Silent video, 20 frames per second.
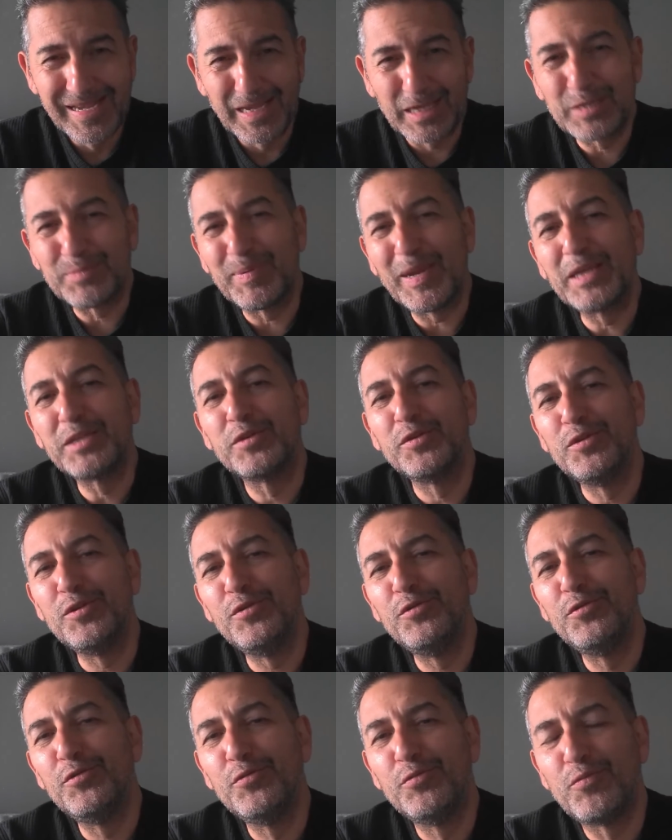explain to
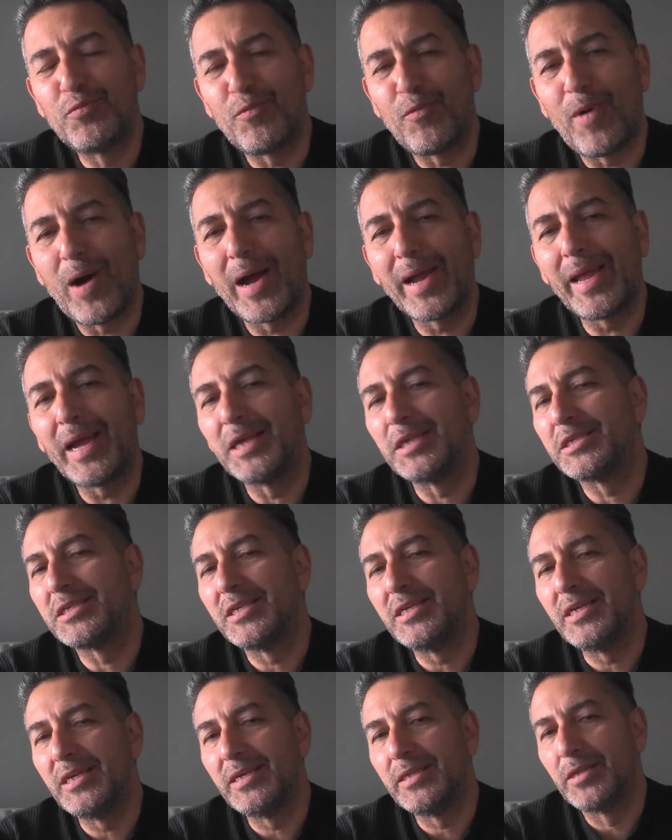you why I
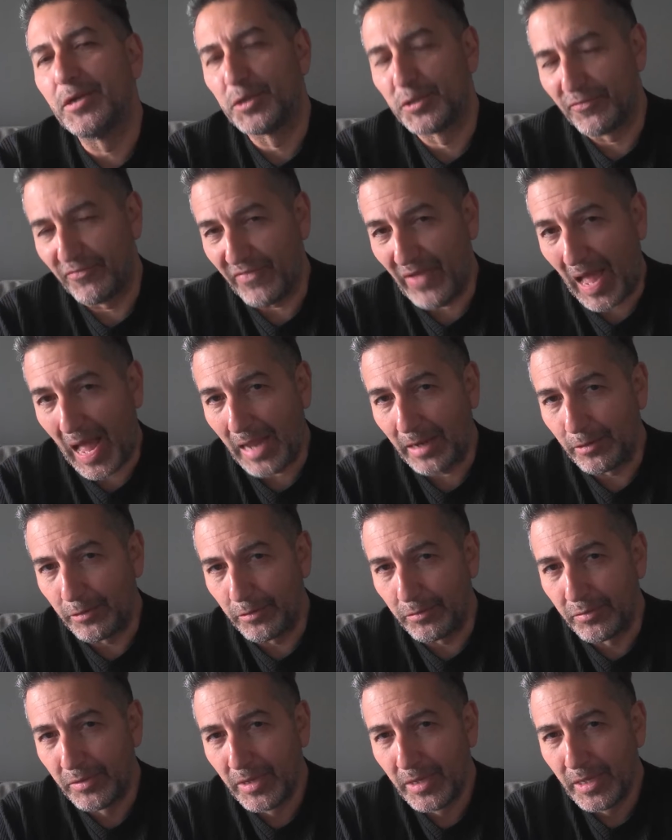see there's
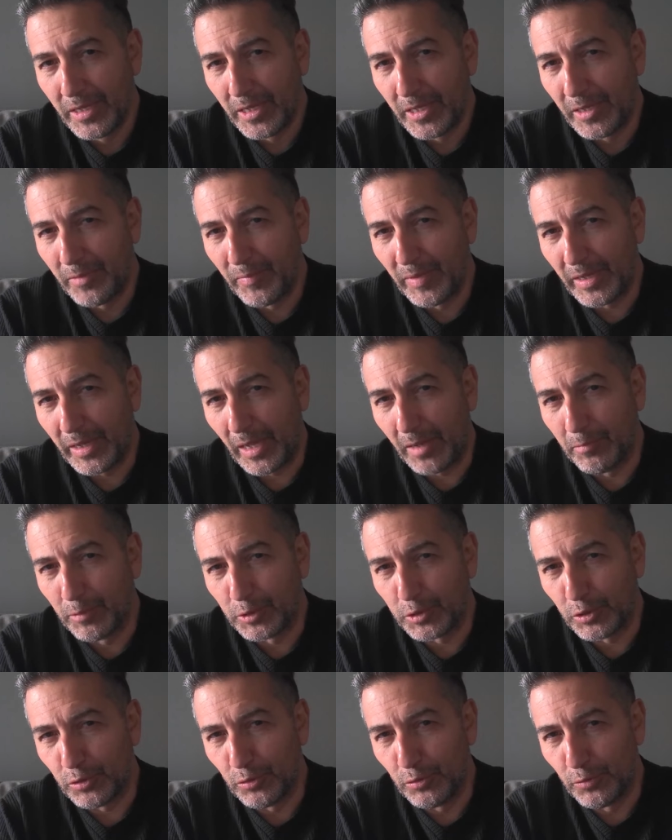value in being able
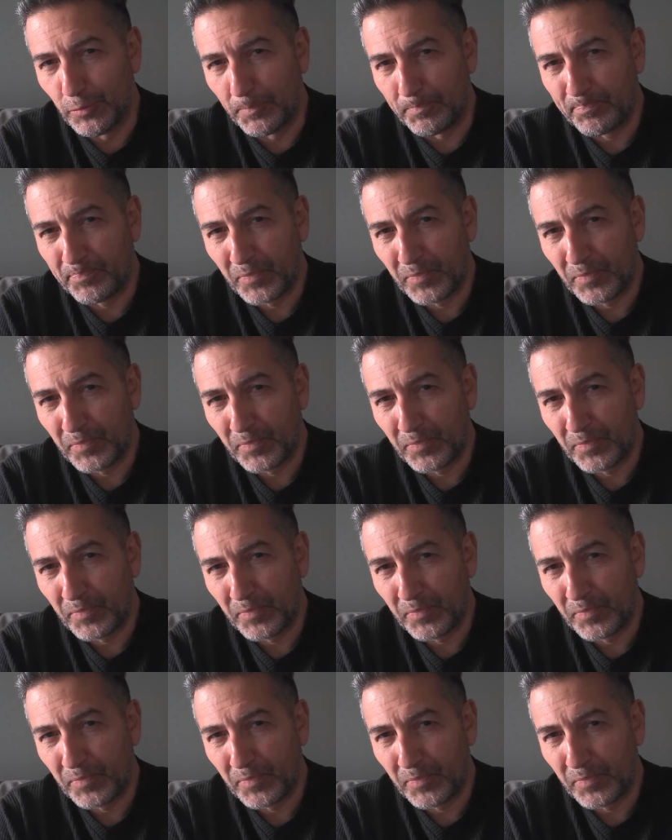to